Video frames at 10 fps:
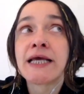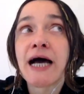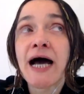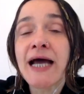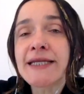
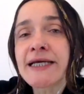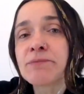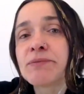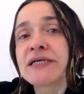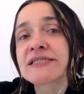Heidegger
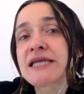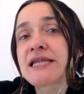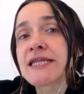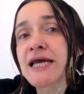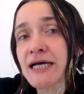brings
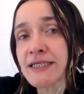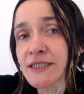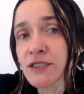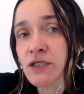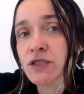
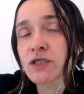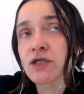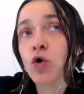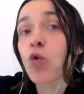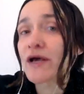another
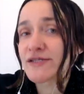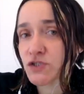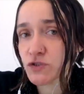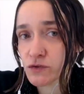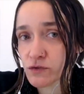
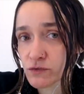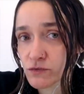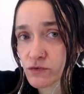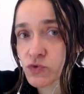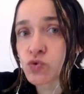question
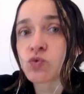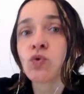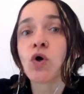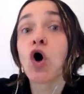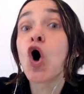
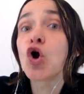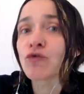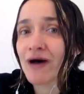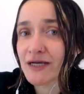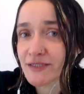to all of
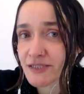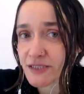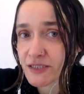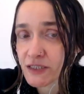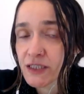us
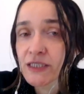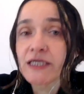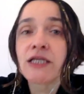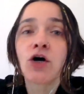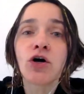
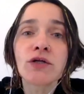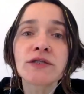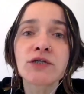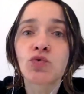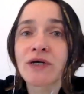in order
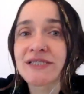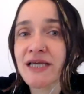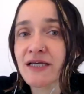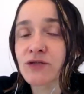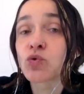
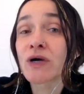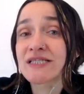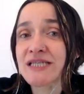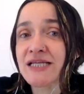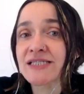to
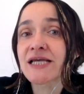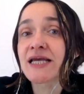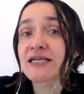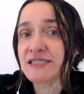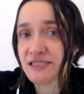access
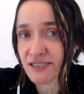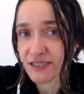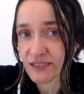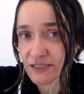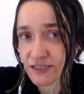
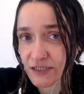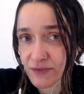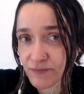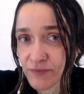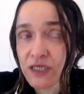existence,
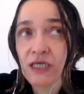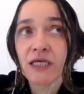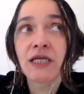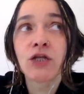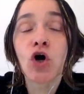
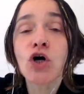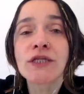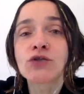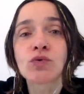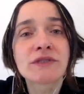in order
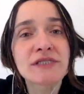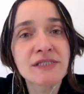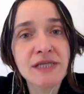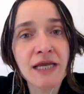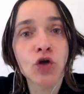to
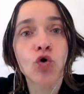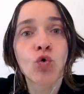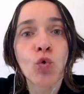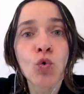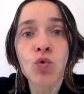understand
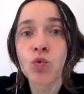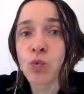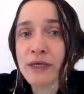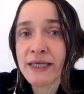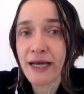who
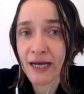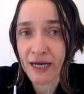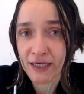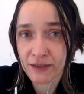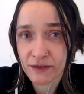we
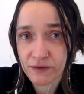are.